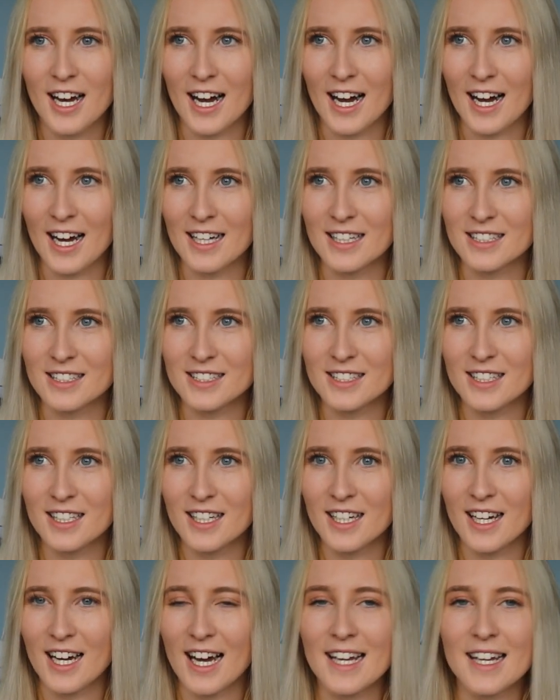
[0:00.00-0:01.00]
And
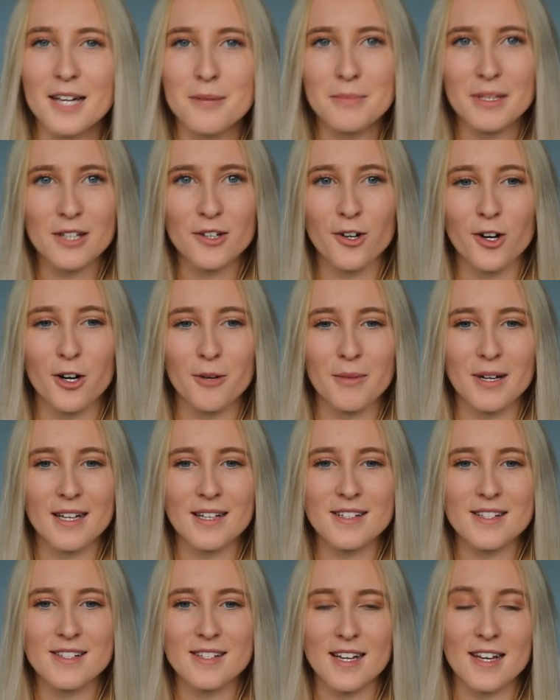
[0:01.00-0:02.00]
I get mean
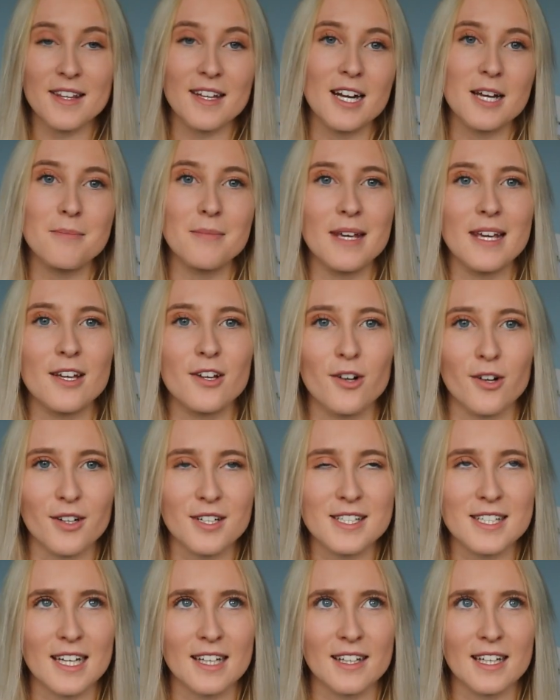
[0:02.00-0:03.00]
comments, and then I make
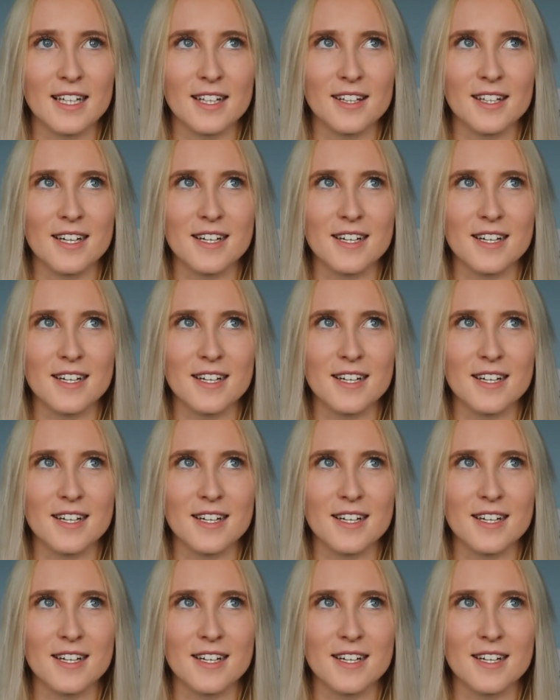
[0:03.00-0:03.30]
content like